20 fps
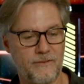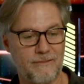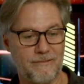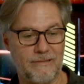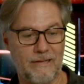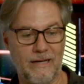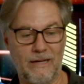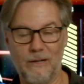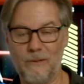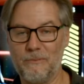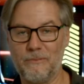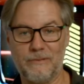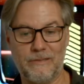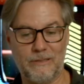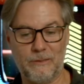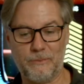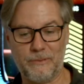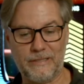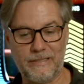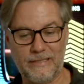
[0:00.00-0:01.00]
I
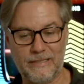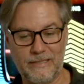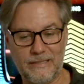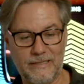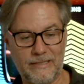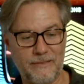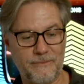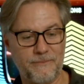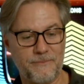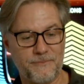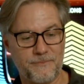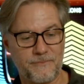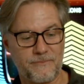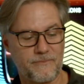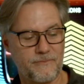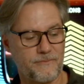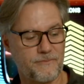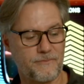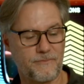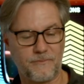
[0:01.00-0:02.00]
hope I did good.
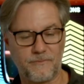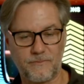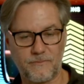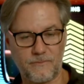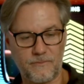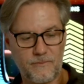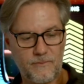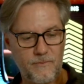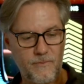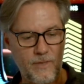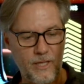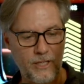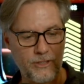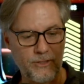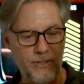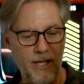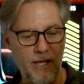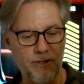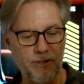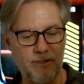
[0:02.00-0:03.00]

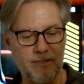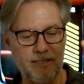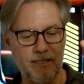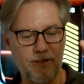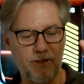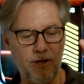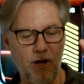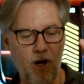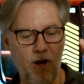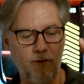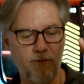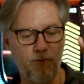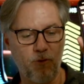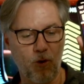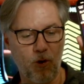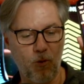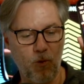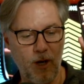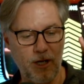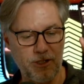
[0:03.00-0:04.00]
So now you can see that all 4
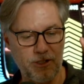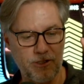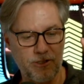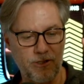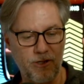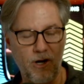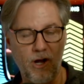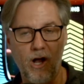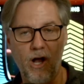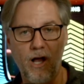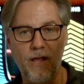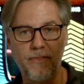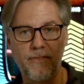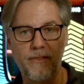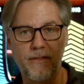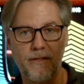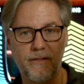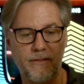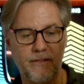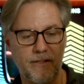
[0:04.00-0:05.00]
questions are on
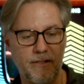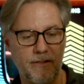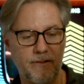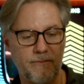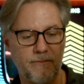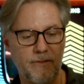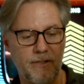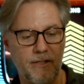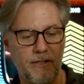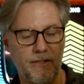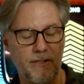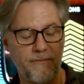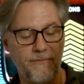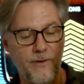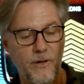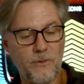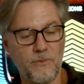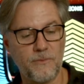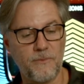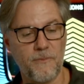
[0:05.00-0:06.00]
the
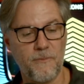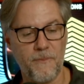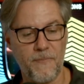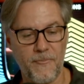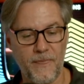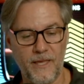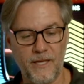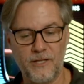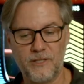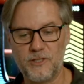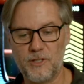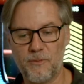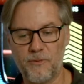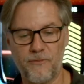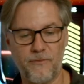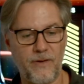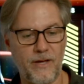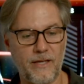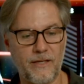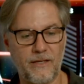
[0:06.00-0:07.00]
phone. Super
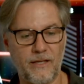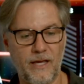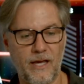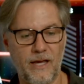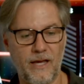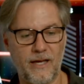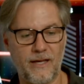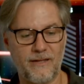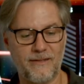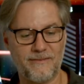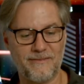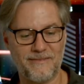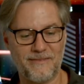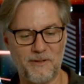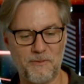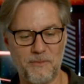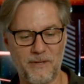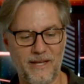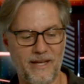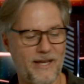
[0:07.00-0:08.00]
fun.
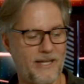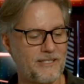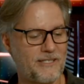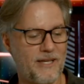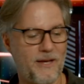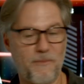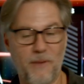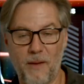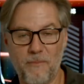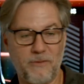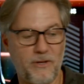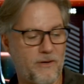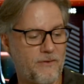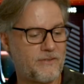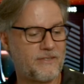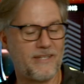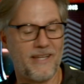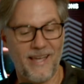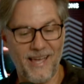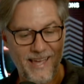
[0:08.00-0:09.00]
Oh my gosh, I'm
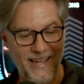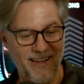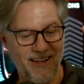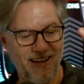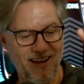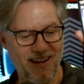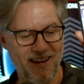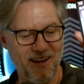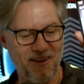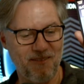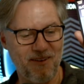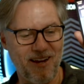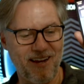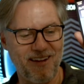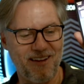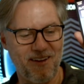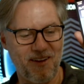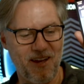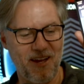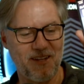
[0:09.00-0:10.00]
nervous. Hey, I got it right.
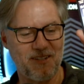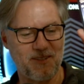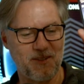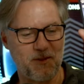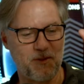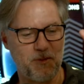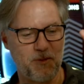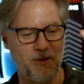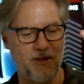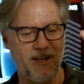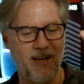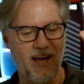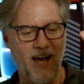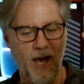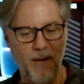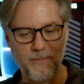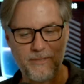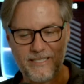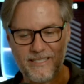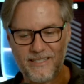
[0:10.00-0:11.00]
Okay, so cool.
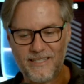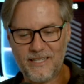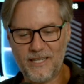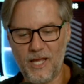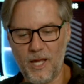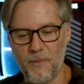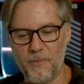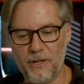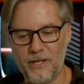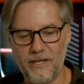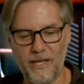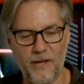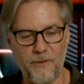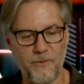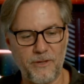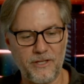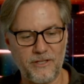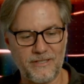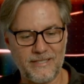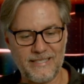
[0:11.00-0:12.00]
I'm still in, but now
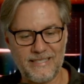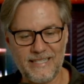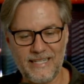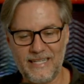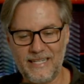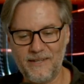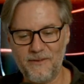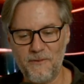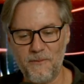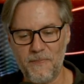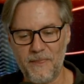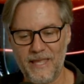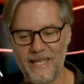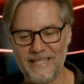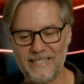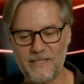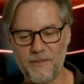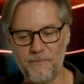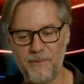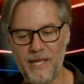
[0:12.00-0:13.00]
what you'll see
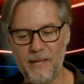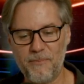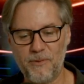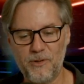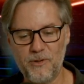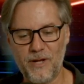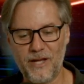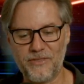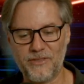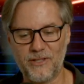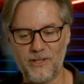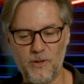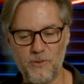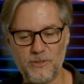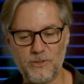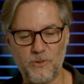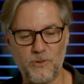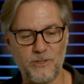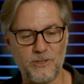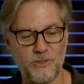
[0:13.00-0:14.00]
is the people who got the
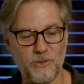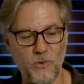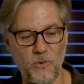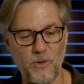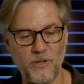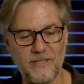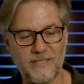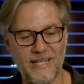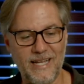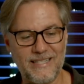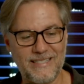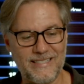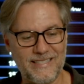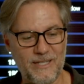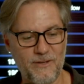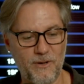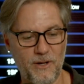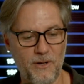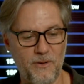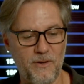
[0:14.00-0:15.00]
lowest score, doors, got
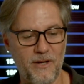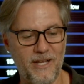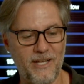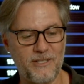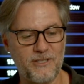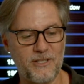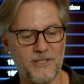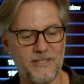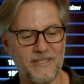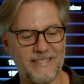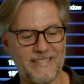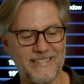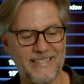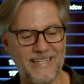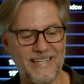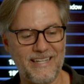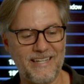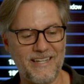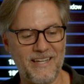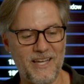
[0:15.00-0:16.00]
0. So you'll
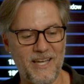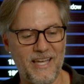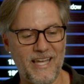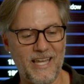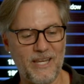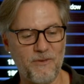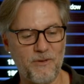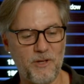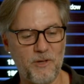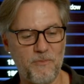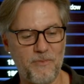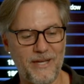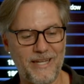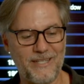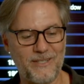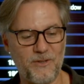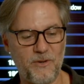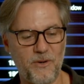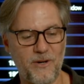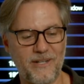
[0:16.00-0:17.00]
see anyone who picked
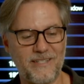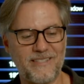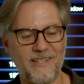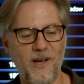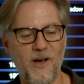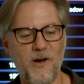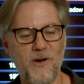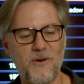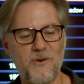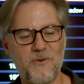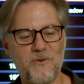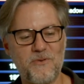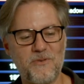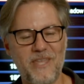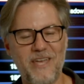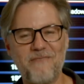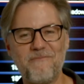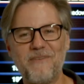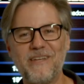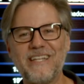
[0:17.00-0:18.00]
doors, oh,
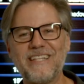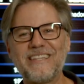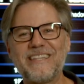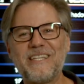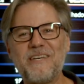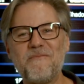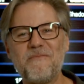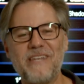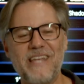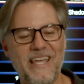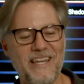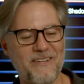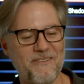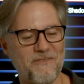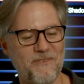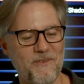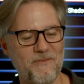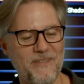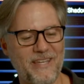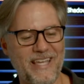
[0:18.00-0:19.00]
they've been eliminated
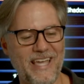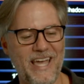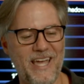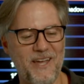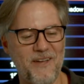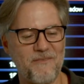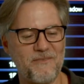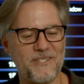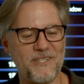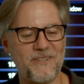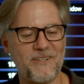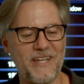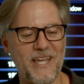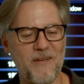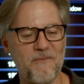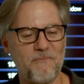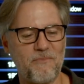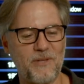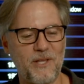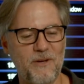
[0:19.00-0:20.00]
from the game. So their
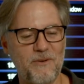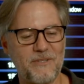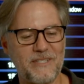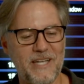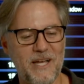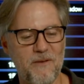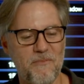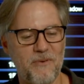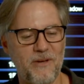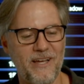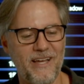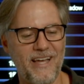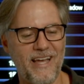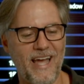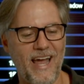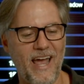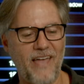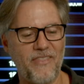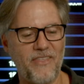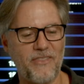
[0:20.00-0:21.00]
game blows up,
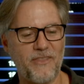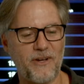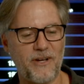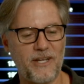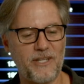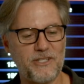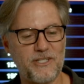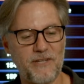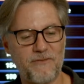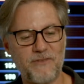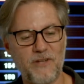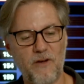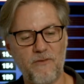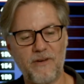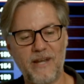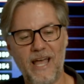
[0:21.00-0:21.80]
and then they're going to shift over.